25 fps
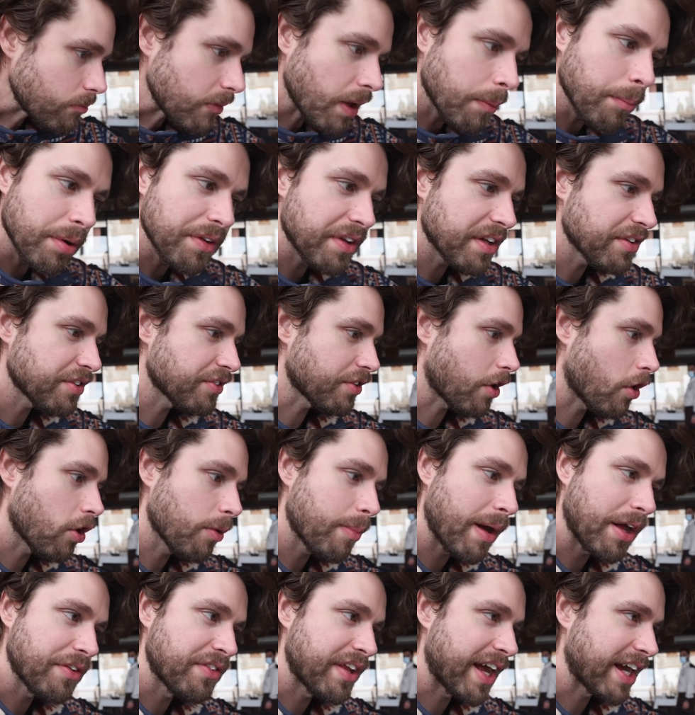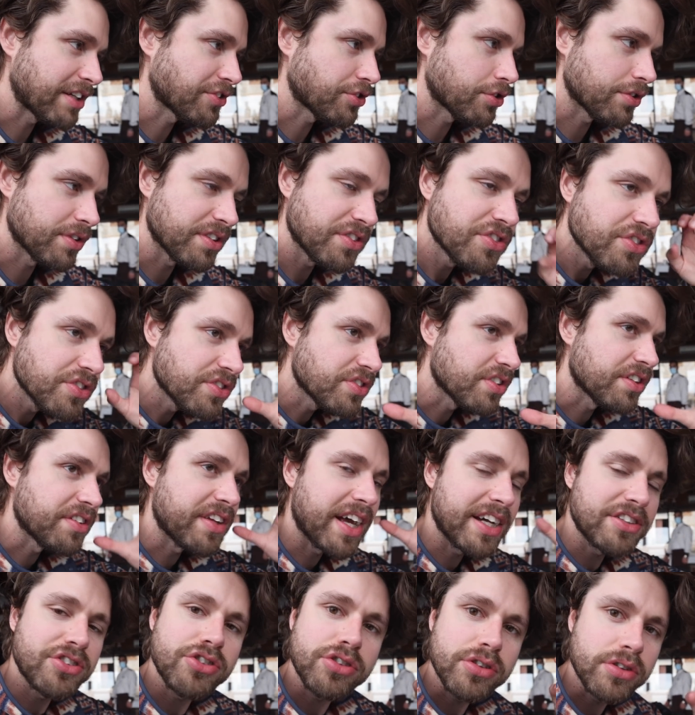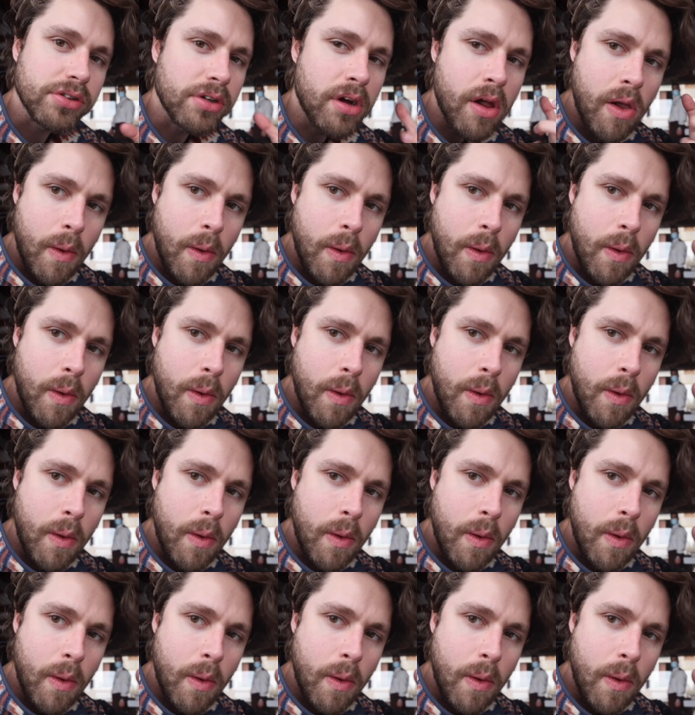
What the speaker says: But this is all about texture. This is just a texture